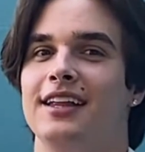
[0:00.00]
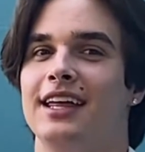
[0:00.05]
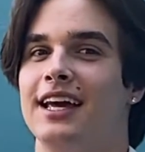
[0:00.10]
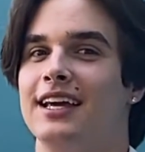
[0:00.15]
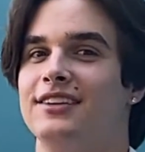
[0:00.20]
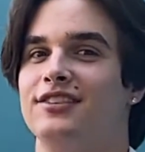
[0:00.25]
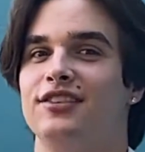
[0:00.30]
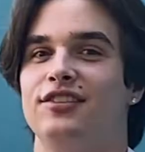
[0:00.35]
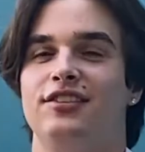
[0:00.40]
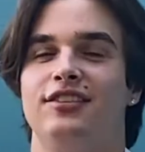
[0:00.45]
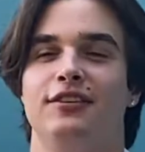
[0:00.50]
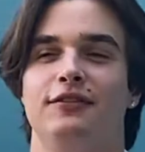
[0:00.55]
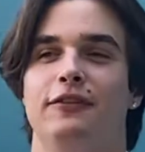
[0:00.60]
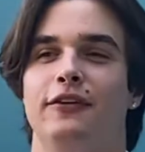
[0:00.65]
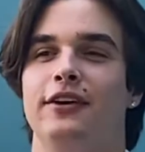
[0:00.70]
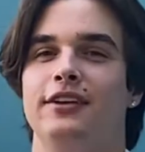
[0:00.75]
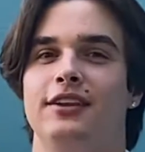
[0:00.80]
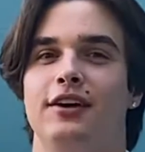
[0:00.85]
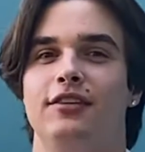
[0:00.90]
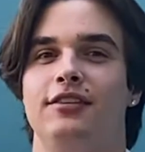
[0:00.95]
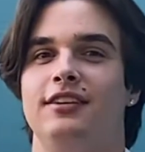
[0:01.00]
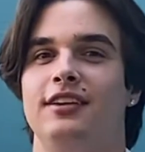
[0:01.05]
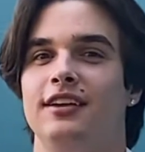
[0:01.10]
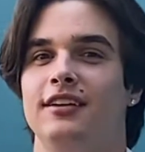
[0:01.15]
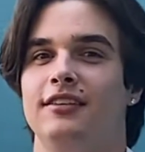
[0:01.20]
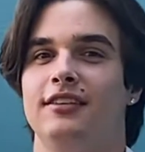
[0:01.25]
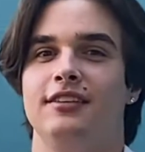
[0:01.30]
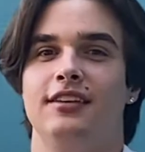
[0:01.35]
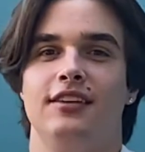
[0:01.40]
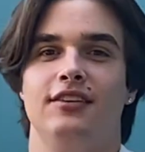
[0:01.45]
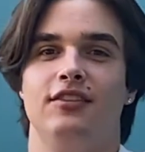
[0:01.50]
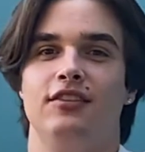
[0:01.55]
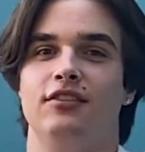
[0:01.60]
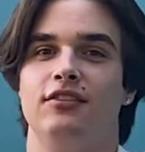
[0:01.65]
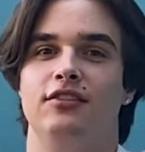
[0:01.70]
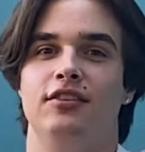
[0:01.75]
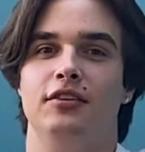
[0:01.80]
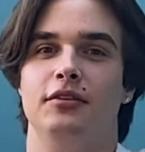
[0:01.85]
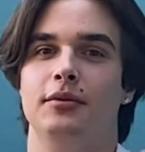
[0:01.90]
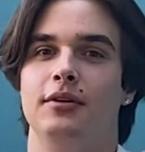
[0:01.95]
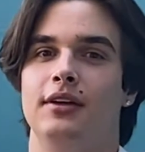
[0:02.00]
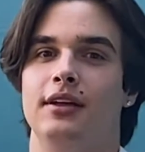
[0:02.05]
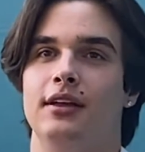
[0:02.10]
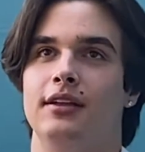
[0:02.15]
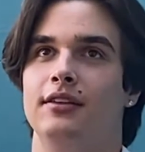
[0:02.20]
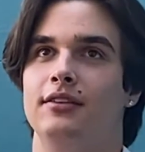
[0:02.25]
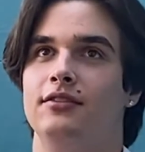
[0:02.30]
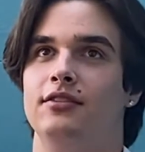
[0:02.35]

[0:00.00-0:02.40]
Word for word: like, just avoid those things and then just do it.